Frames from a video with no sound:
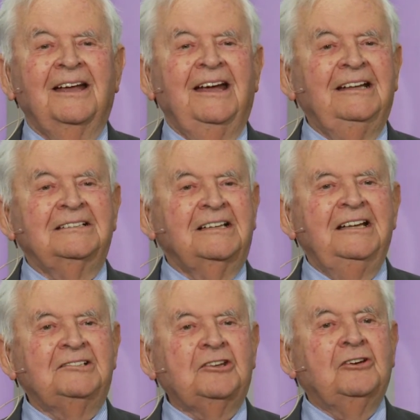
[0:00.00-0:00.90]
It,
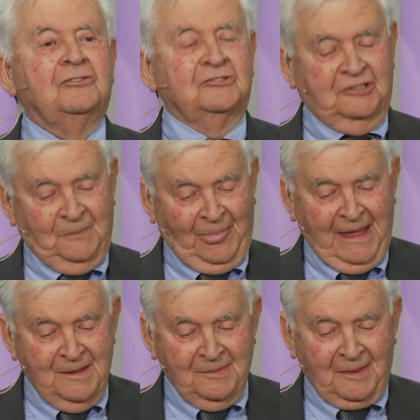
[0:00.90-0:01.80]
it's huge.
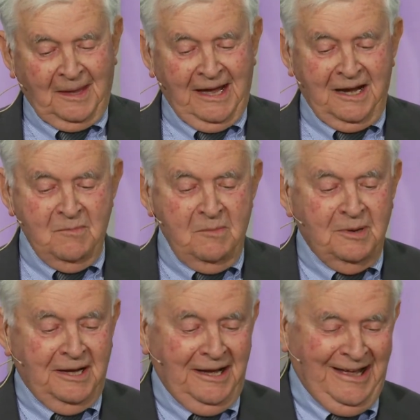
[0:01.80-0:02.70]
I
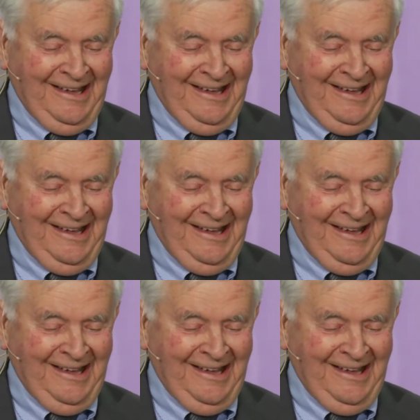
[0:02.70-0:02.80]
remember,